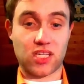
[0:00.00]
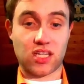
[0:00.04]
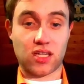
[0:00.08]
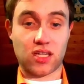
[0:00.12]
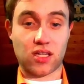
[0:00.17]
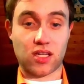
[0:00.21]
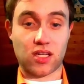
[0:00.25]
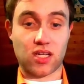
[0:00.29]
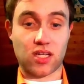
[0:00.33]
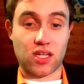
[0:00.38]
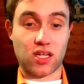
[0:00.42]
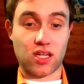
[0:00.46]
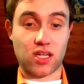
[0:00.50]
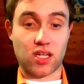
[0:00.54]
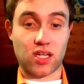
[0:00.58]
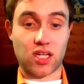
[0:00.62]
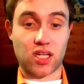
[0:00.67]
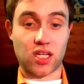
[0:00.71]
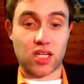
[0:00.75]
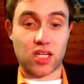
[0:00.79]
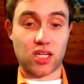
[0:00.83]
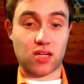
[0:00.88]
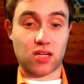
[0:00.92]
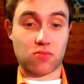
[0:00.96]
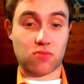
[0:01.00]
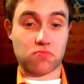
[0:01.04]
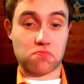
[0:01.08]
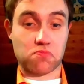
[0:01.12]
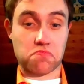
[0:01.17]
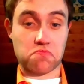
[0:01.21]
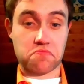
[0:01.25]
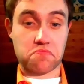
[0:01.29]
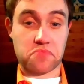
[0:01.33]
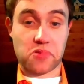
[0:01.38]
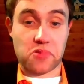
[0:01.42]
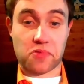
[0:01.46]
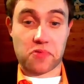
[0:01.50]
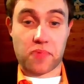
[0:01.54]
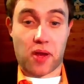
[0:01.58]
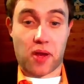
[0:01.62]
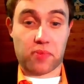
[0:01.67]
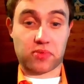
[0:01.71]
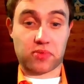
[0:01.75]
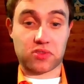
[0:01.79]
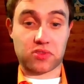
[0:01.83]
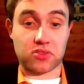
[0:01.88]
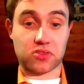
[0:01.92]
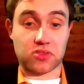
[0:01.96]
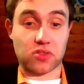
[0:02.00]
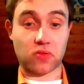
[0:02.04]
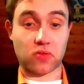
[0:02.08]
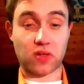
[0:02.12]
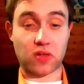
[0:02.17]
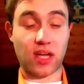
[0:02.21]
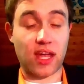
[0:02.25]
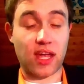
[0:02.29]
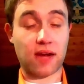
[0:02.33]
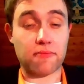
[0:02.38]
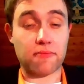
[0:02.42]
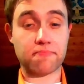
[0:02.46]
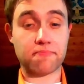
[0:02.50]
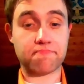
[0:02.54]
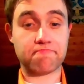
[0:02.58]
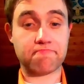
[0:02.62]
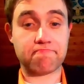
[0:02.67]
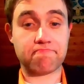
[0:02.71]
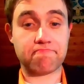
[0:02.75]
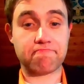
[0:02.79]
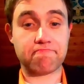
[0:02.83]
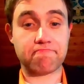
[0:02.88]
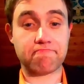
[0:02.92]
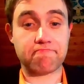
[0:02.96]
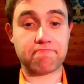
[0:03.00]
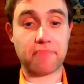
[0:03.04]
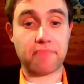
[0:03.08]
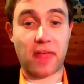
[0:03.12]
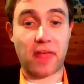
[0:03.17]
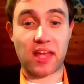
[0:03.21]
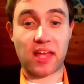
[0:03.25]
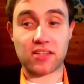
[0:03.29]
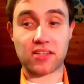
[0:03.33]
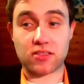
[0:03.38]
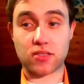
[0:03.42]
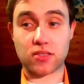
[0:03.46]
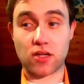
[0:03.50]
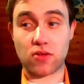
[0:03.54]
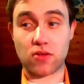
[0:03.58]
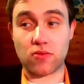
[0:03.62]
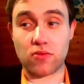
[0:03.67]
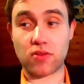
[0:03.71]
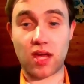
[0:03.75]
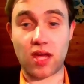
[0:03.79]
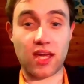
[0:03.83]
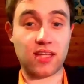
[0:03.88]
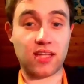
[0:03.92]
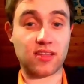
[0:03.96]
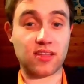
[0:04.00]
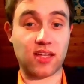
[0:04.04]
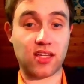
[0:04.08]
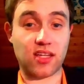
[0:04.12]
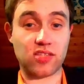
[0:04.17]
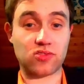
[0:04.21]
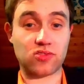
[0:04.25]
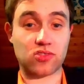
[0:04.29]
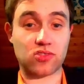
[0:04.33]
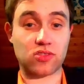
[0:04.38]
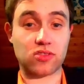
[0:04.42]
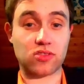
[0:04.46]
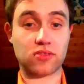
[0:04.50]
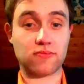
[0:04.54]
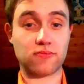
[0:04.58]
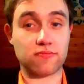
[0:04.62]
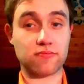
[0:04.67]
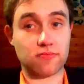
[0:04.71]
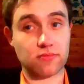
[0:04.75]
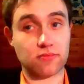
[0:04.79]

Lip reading: The Republicans don't care, so they endangered